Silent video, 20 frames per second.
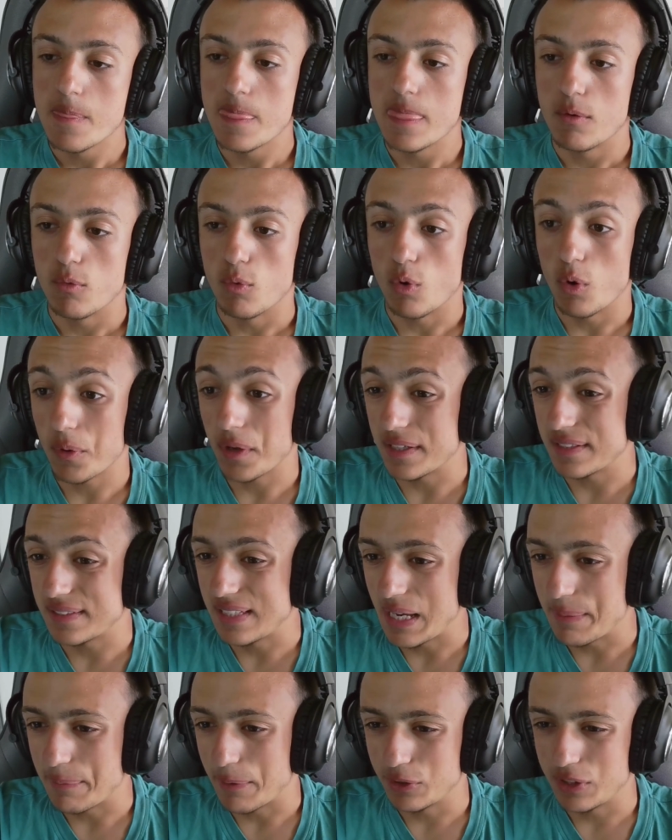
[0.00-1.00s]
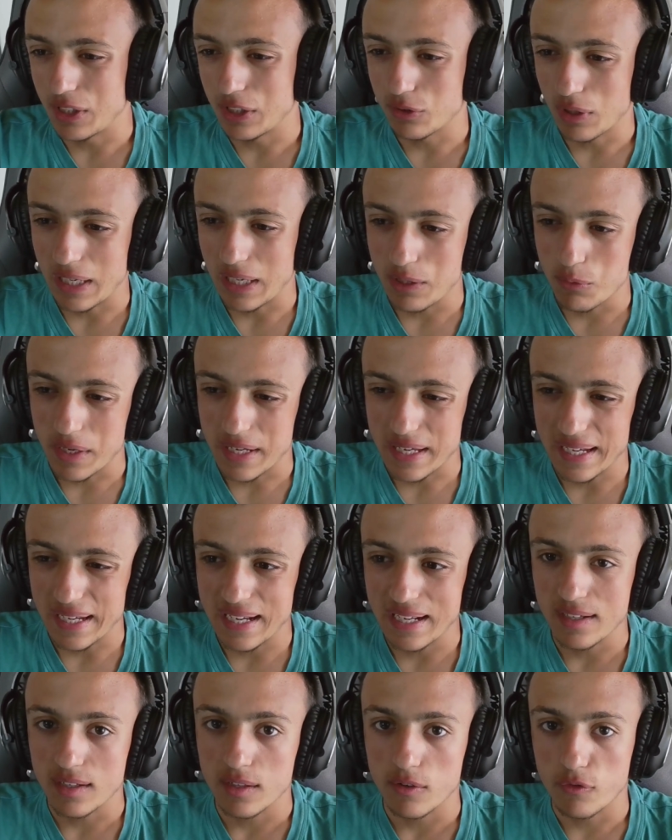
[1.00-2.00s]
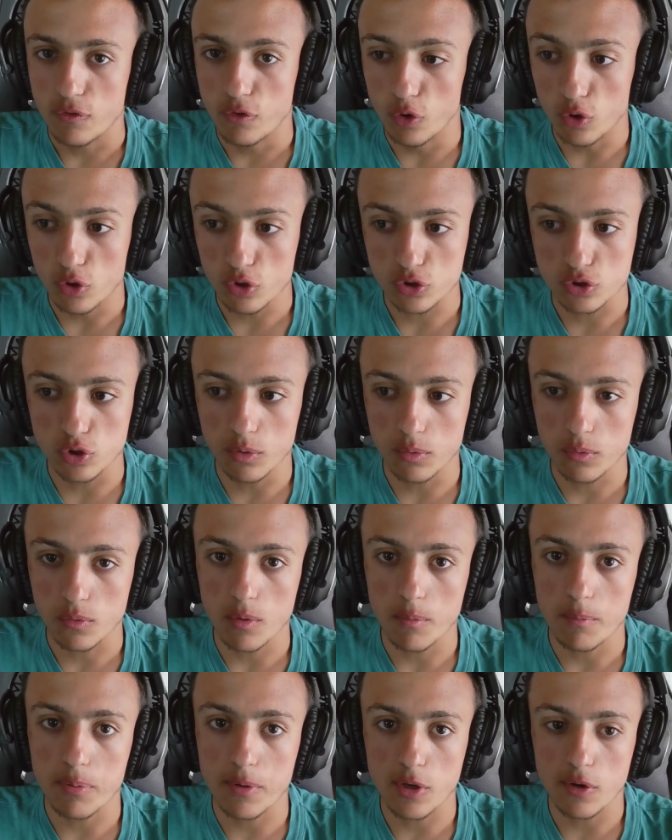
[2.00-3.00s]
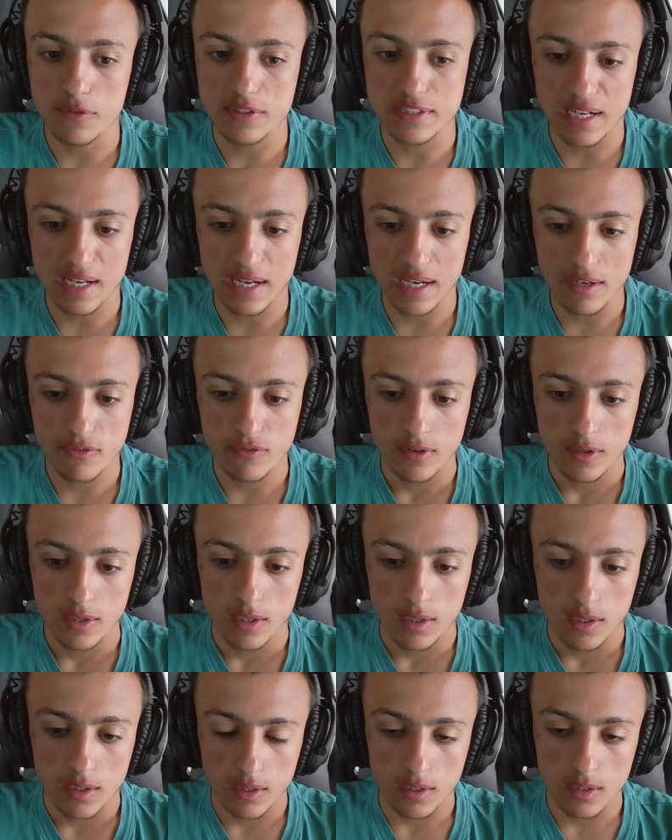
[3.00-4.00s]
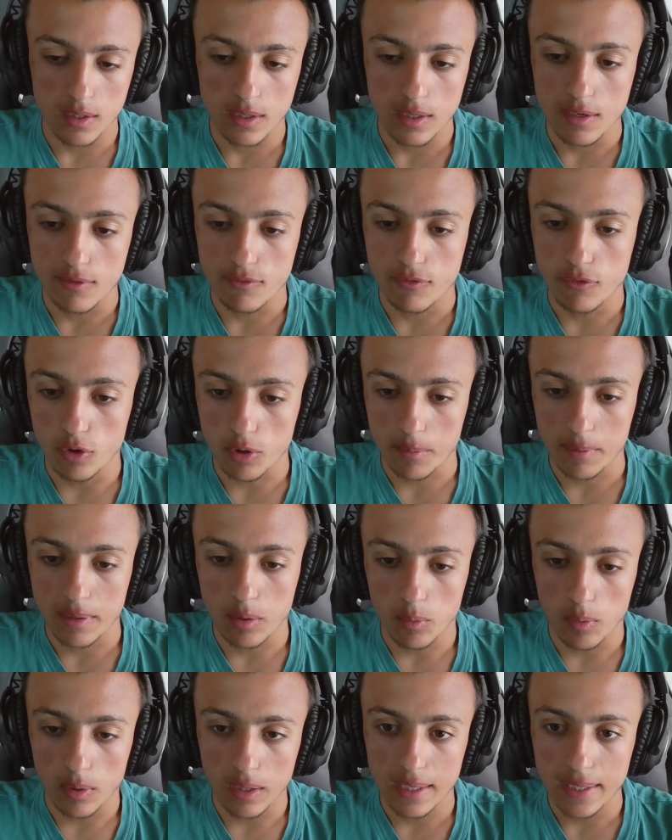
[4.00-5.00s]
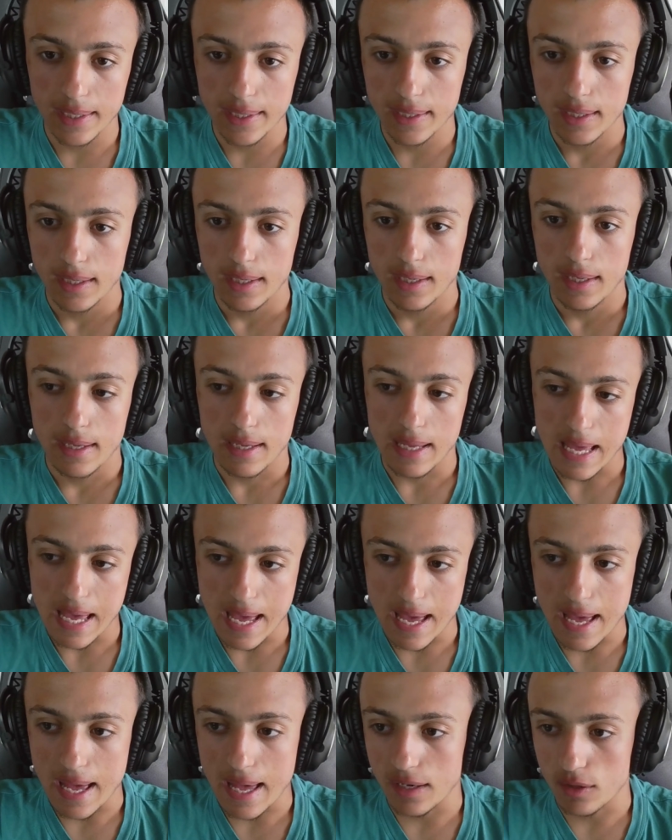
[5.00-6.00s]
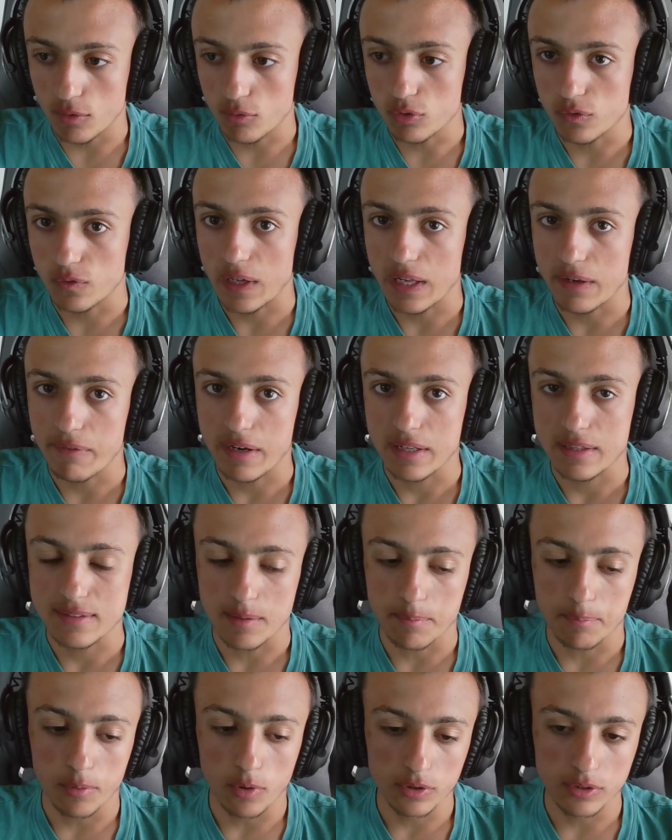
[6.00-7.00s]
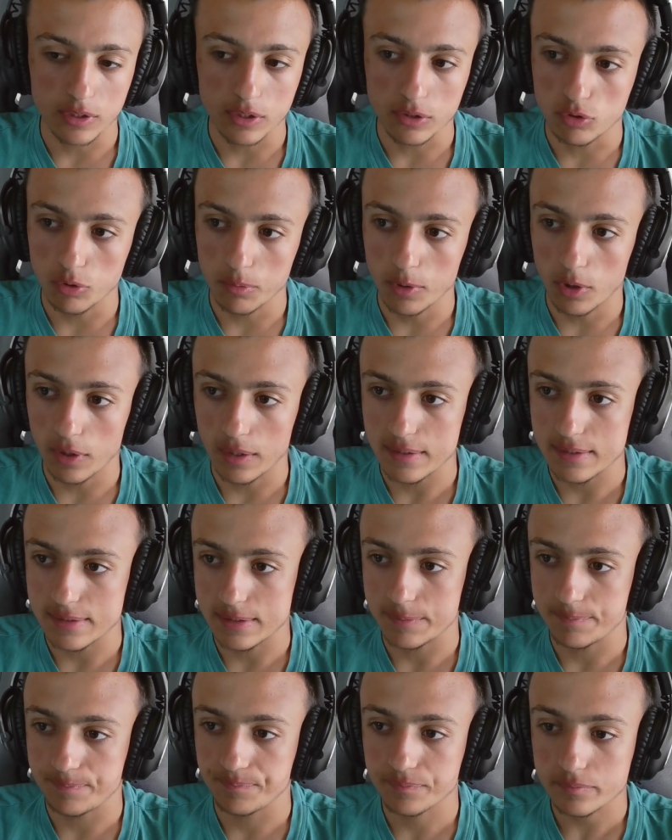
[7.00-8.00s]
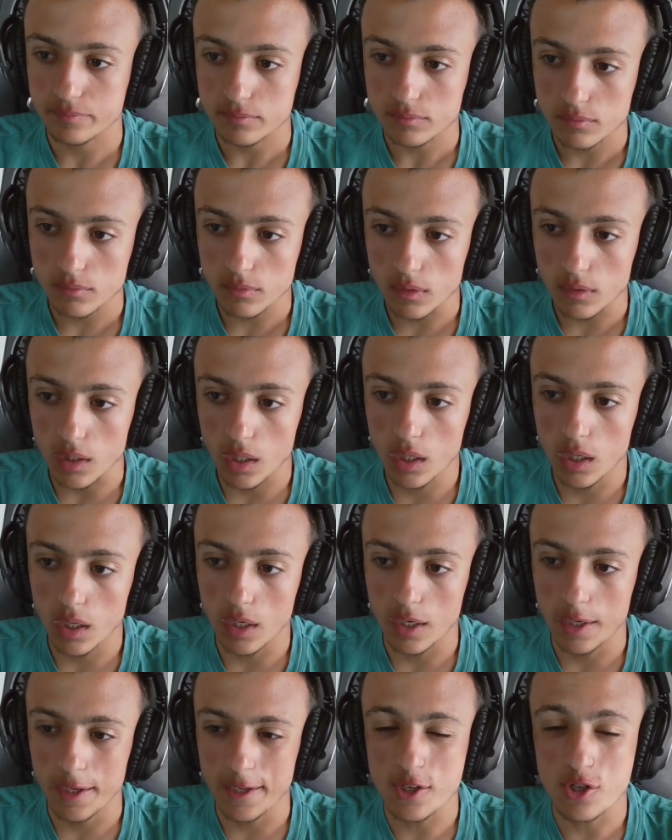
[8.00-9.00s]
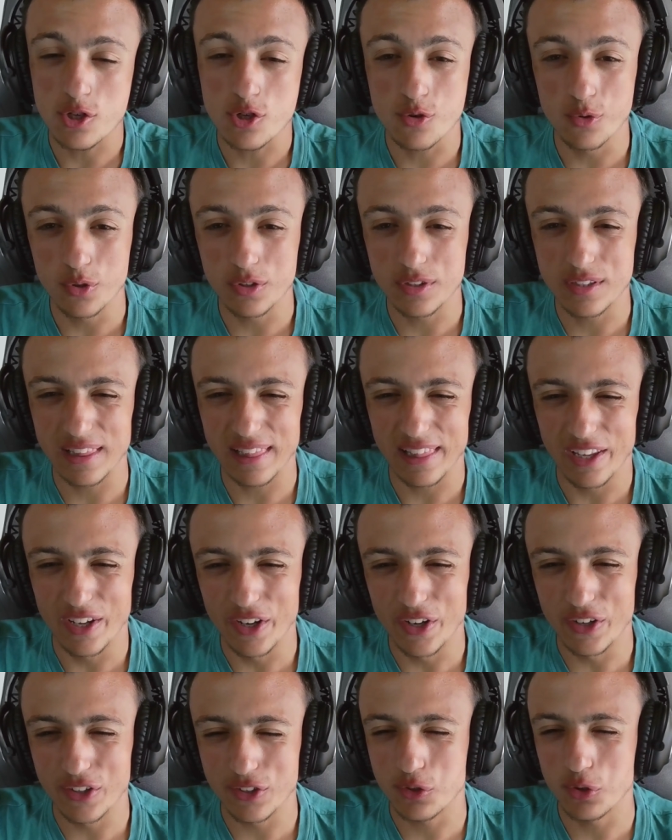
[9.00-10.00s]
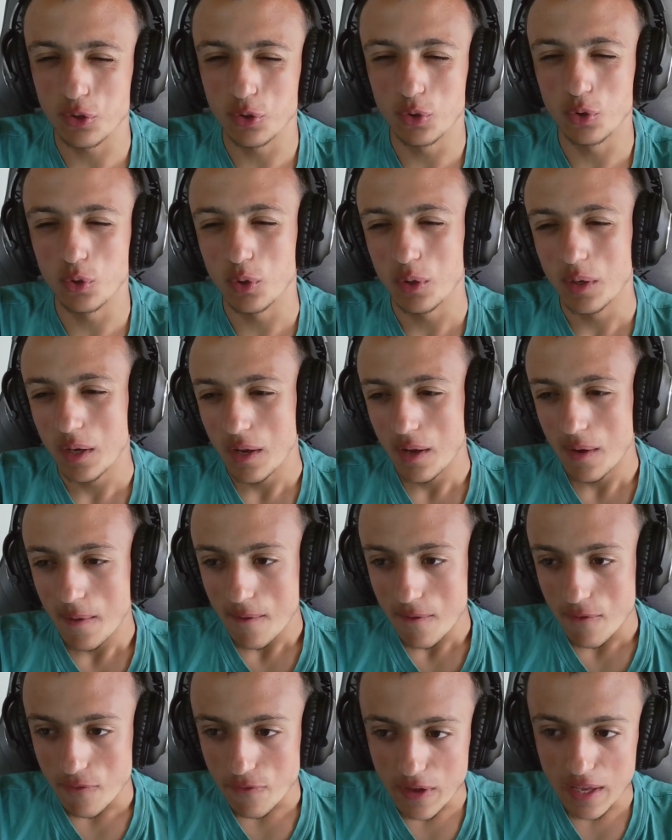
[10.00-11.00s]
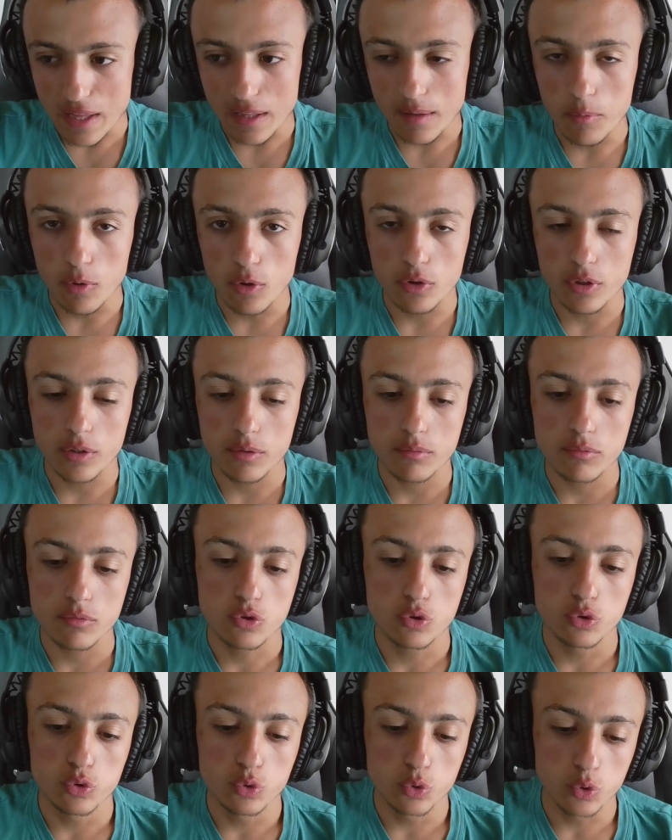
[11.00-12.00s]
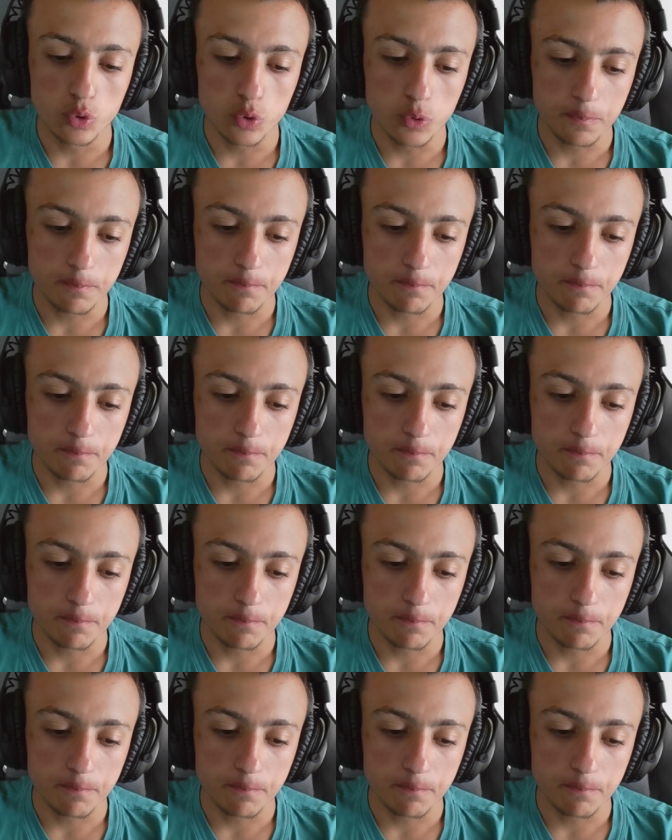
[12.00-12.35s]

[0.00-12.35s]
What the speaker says: What we can say about the Antonelli weekend, 4th home Grand Prix of his life in Formula 1, and it was very, very disappointing, to be honest. He should learn to feel more, to